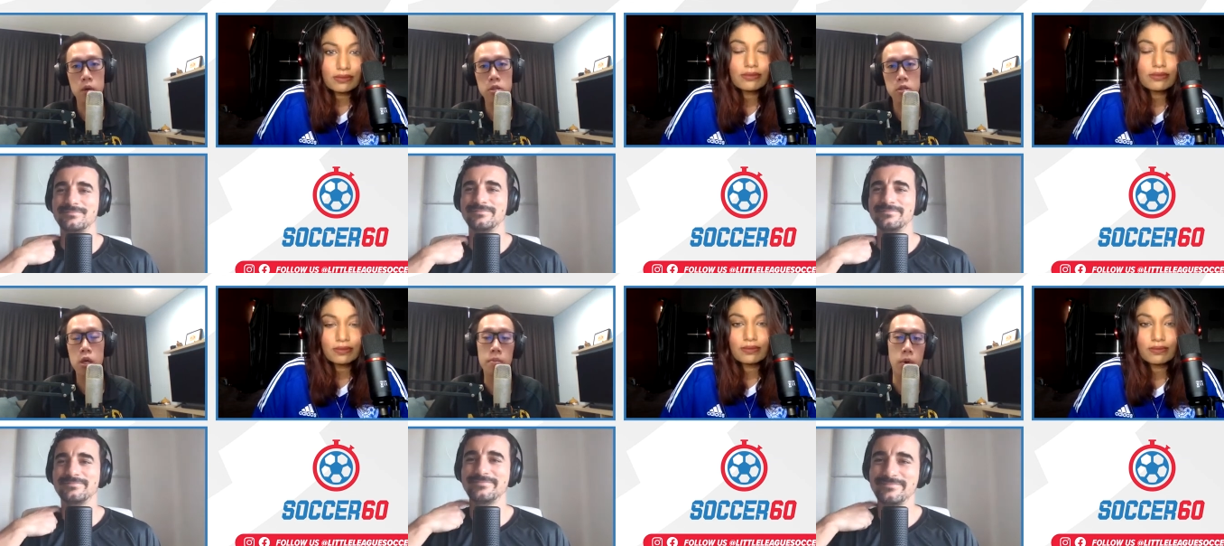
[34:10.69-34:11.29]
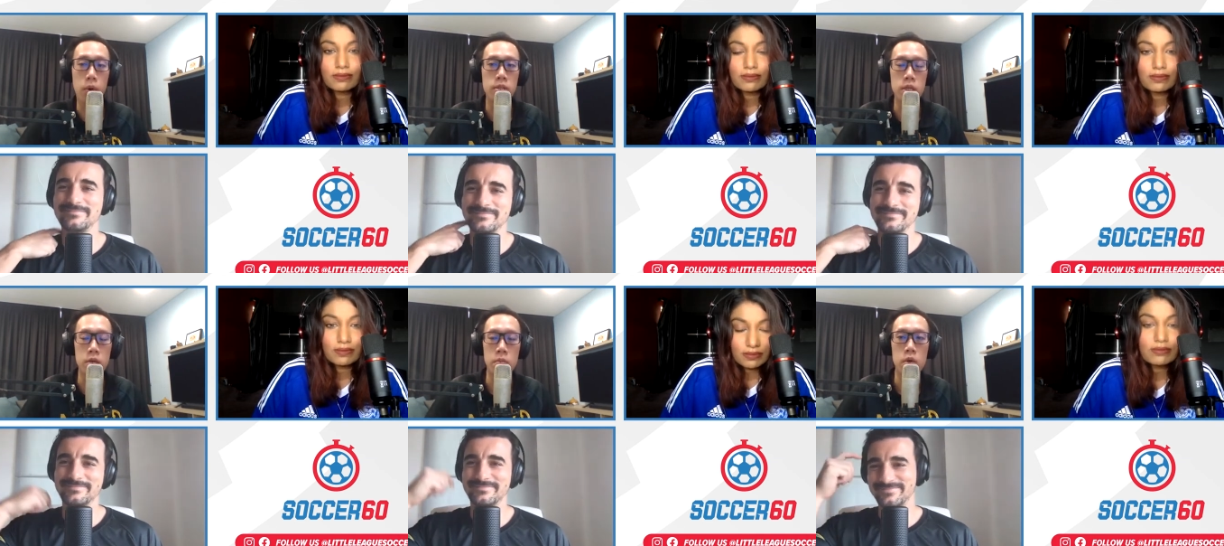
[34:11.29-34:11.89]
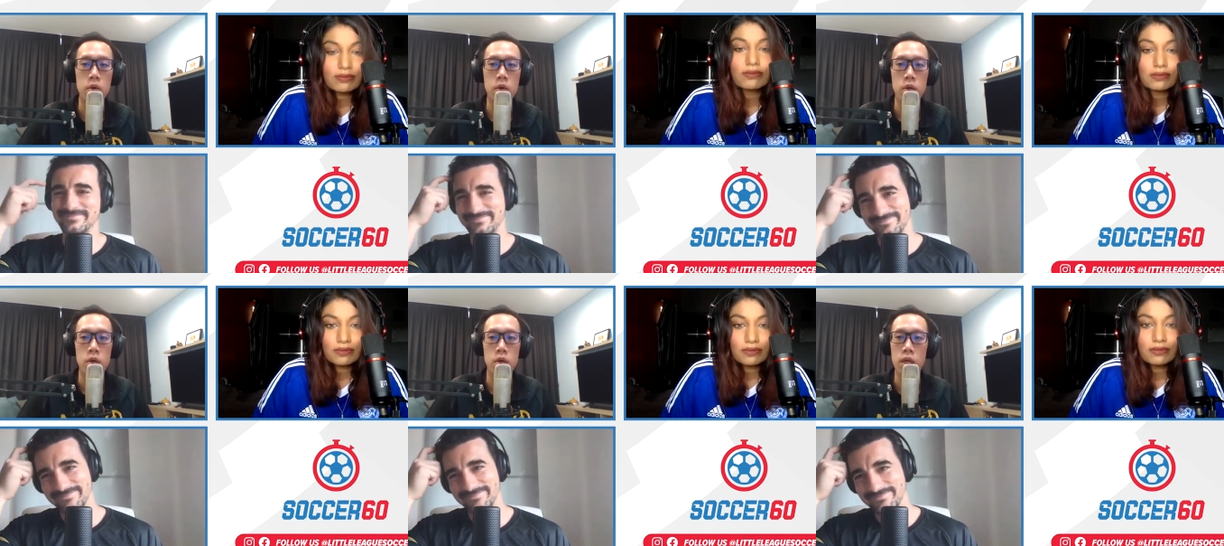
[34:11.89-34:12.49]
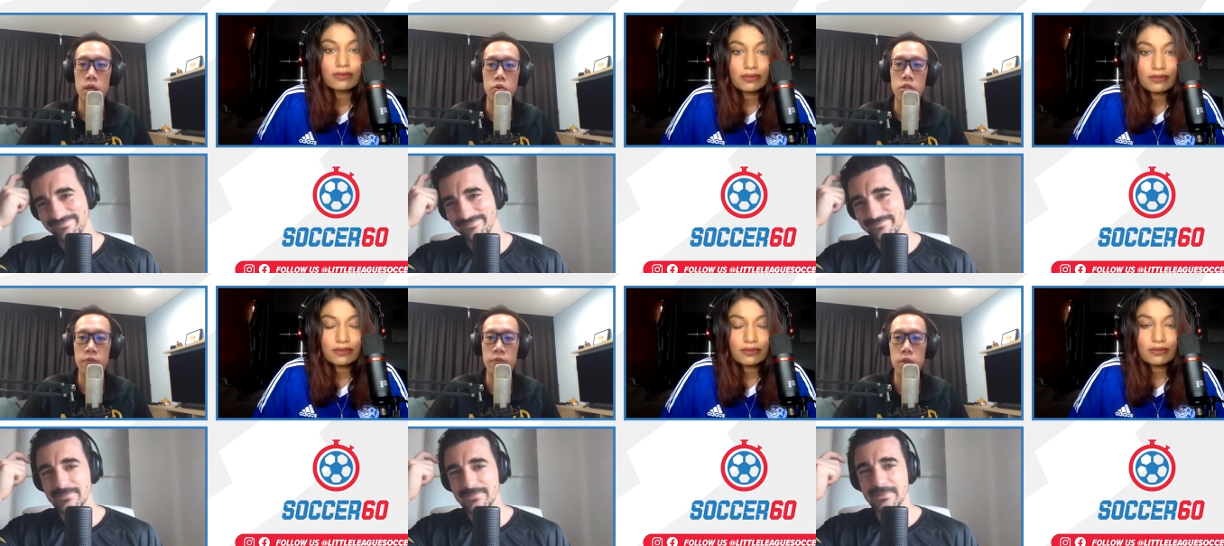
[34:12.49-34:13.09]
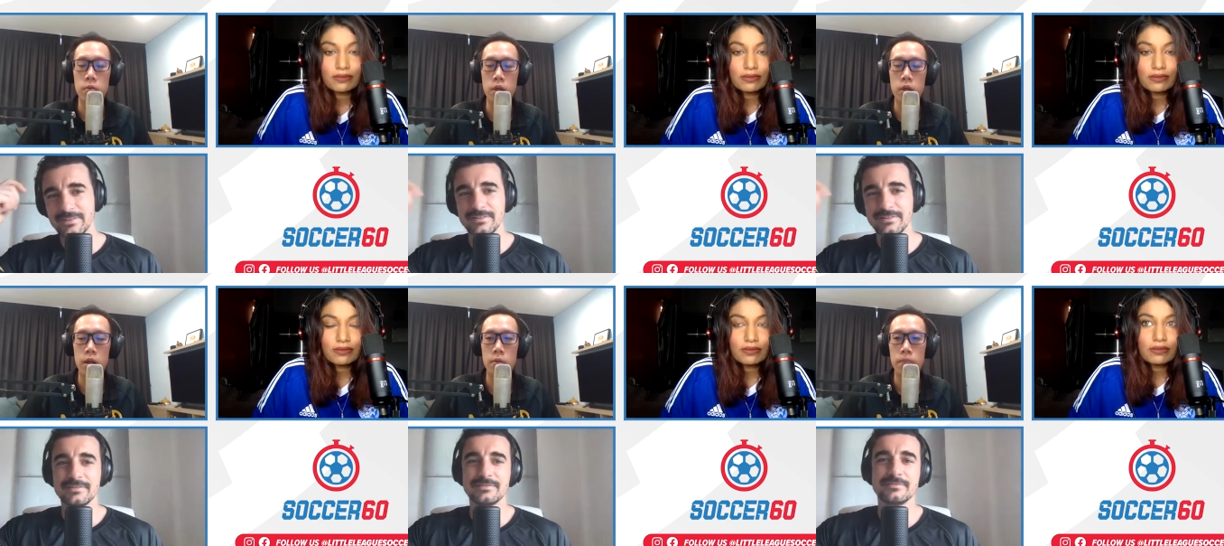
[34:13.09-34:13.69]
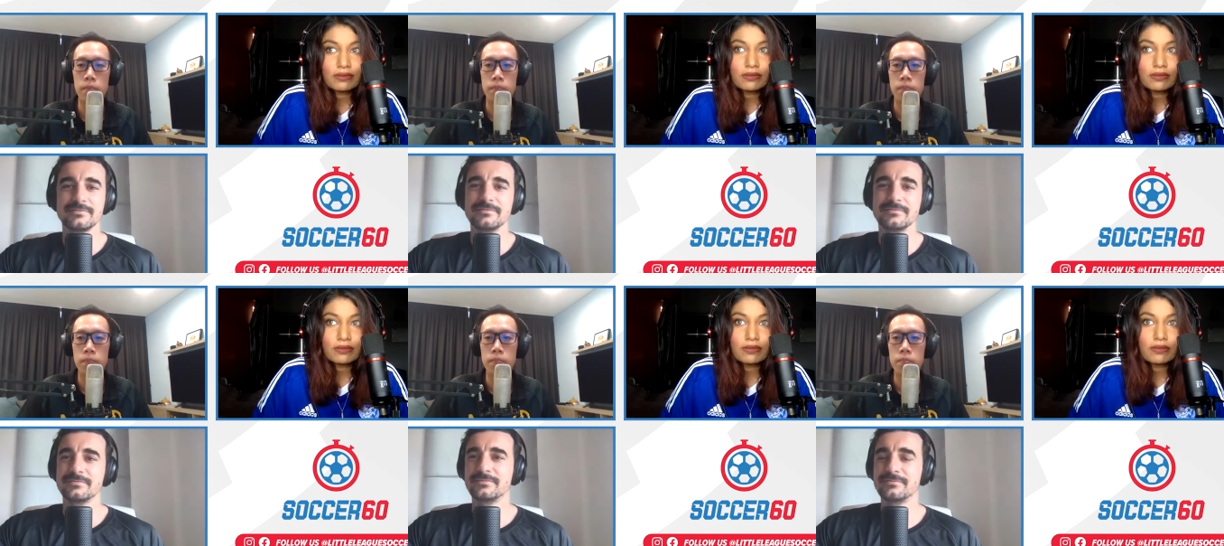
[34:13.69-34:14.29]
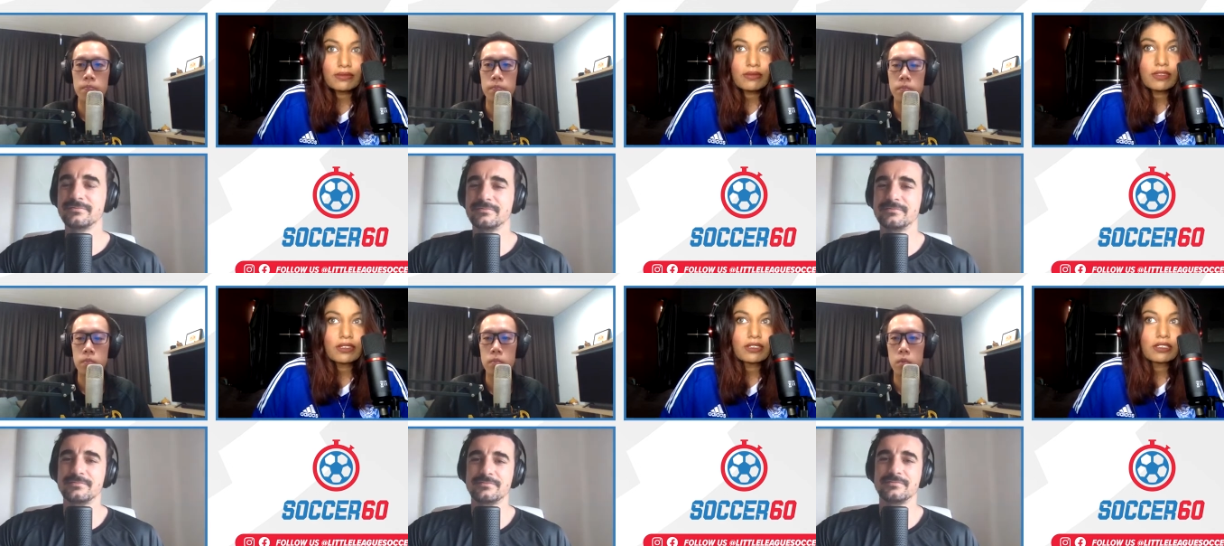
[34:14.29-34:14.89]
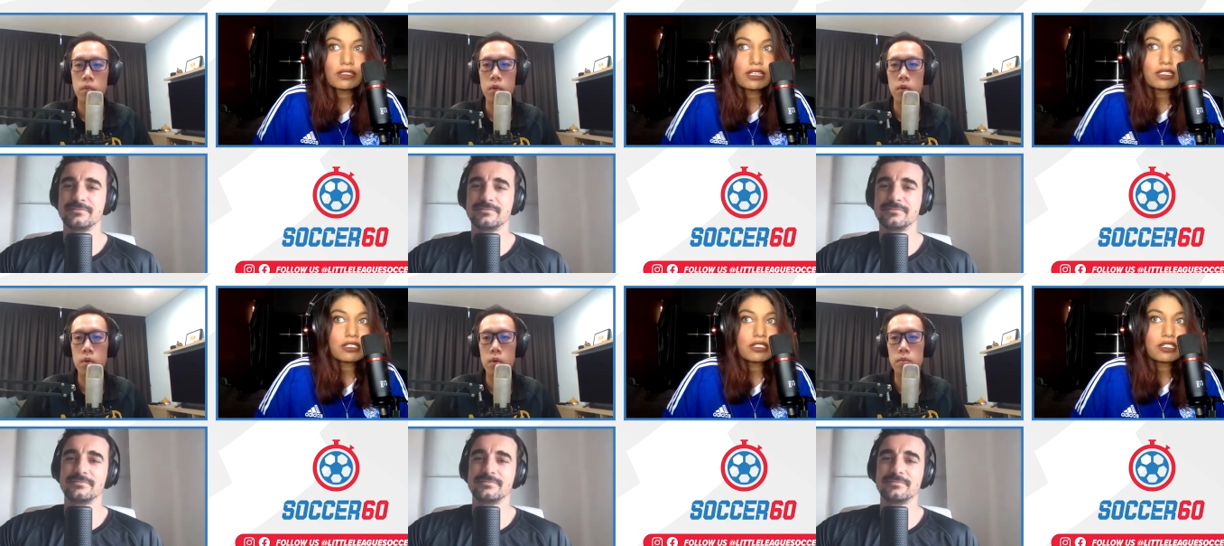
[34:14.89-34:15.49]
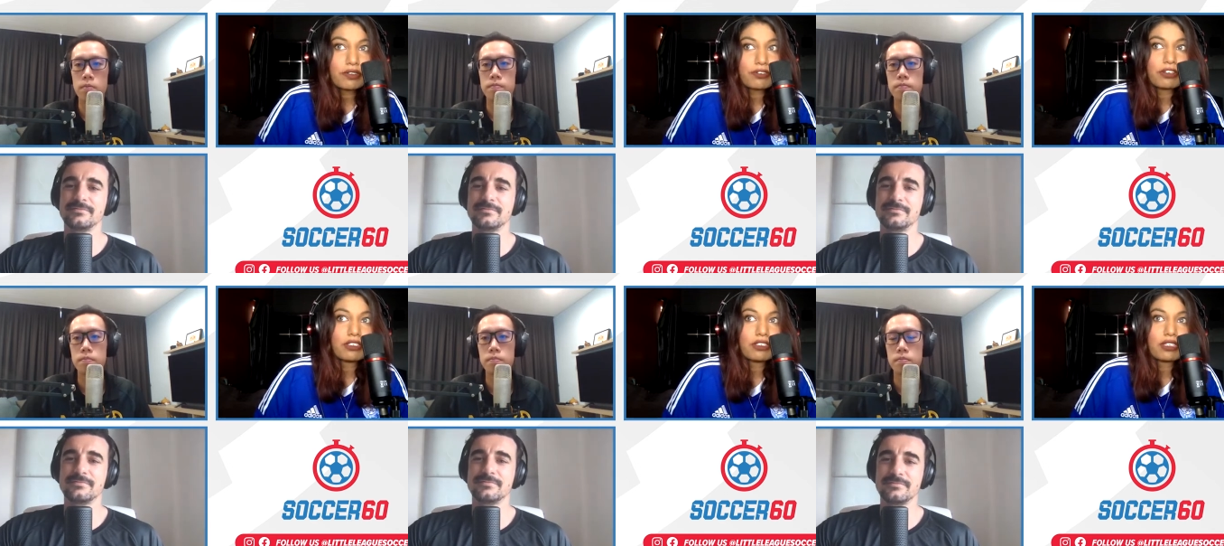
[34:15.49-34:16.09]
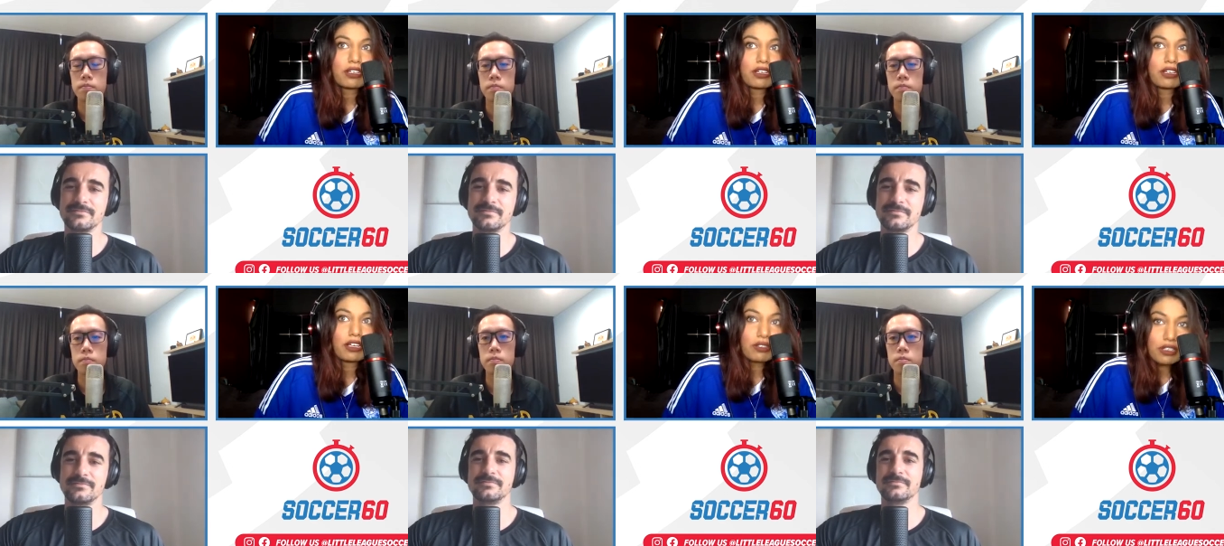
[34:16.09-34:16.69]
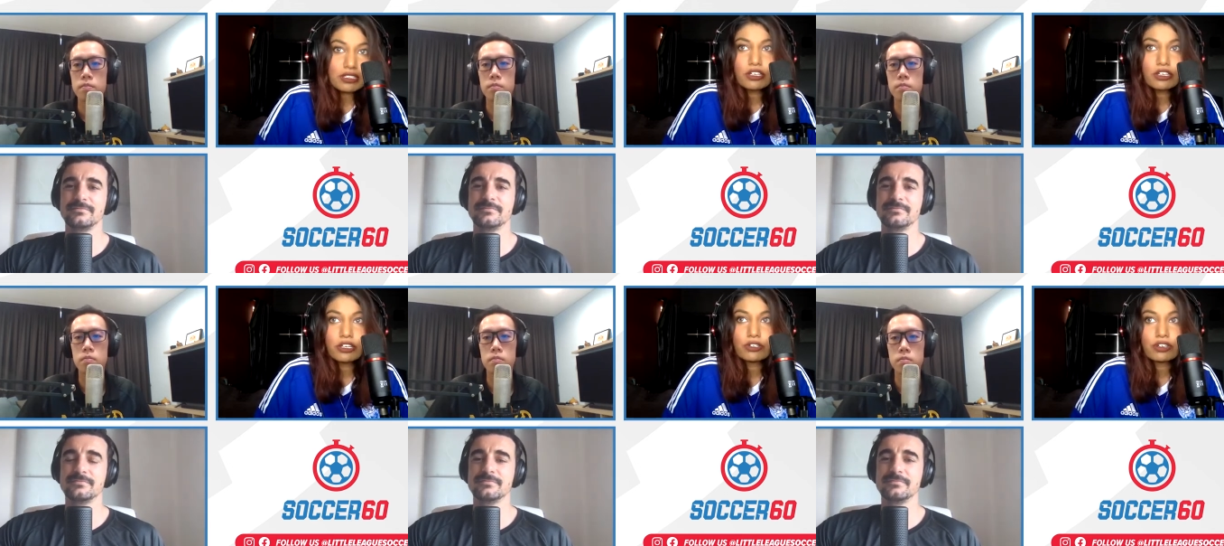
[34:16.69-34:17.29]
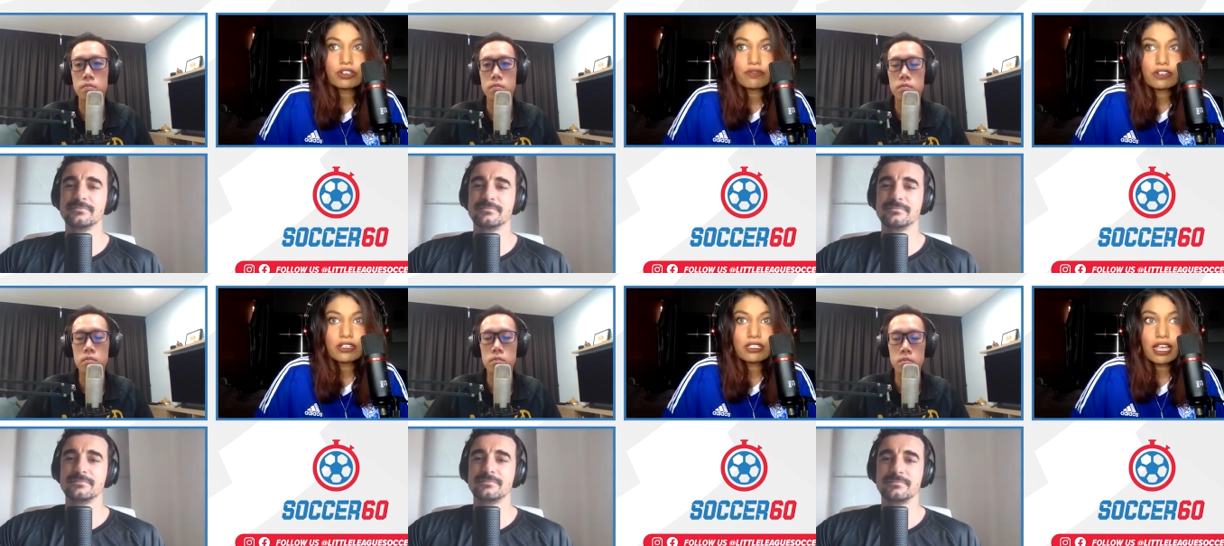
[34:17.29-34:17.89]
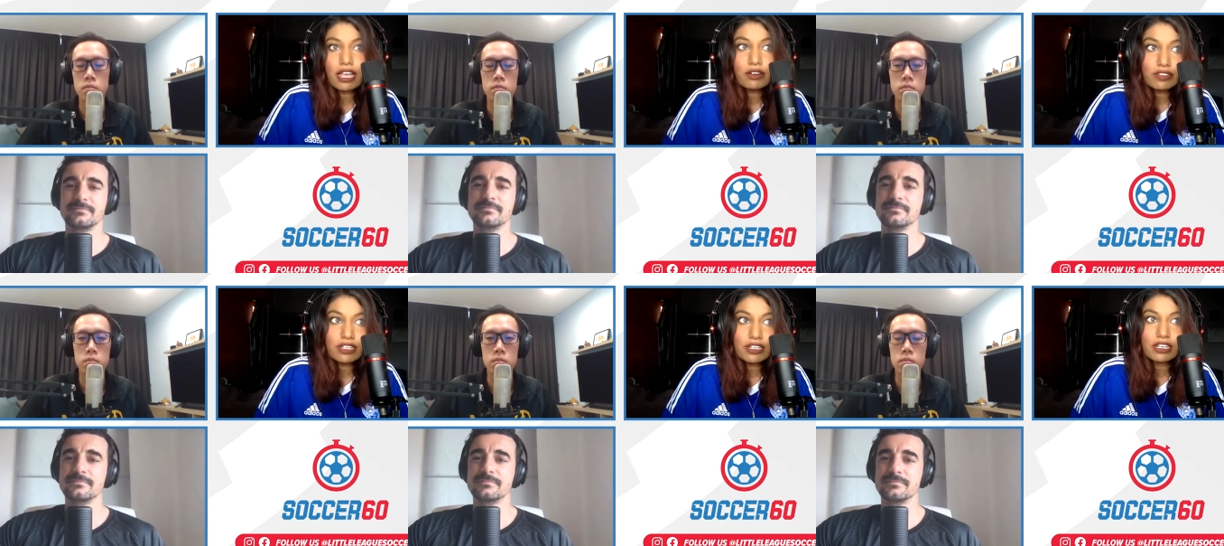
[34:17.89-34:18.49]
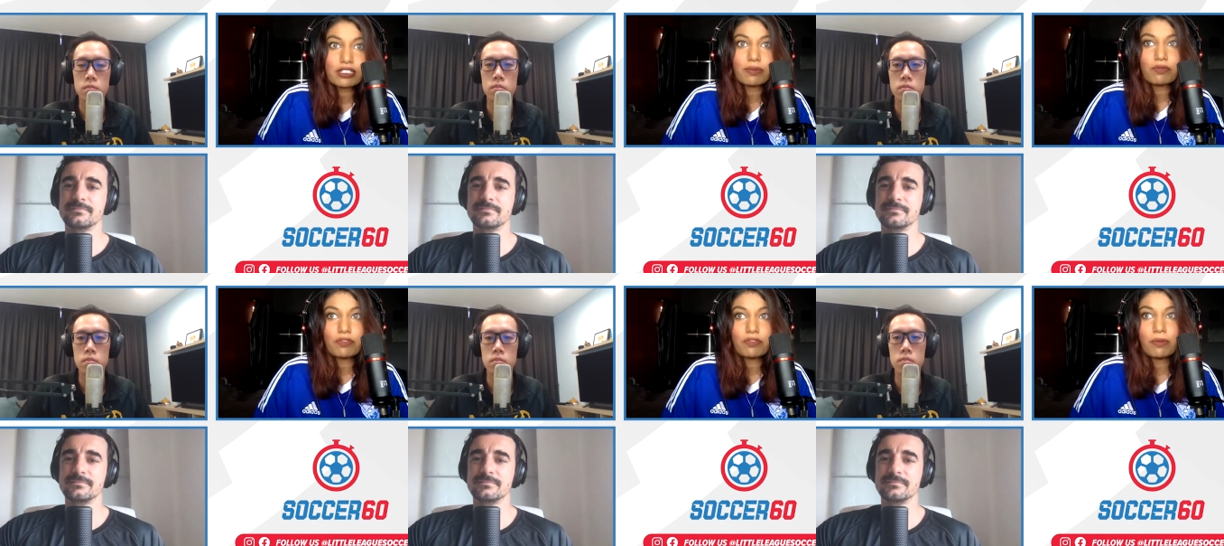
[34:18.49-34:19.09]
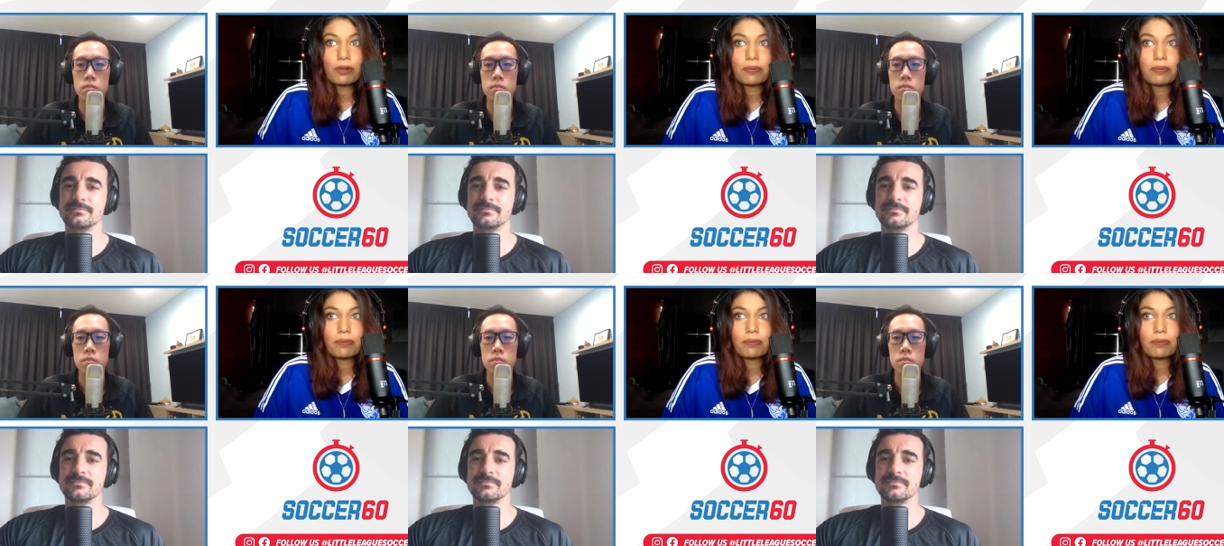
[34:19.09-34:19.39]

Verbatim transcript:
Speaker 1: and coaching a boys team. Is there a huge difference in that?
Speaker 2: There's a difference. I don't think it's a huge difference. End of the day, it's about football,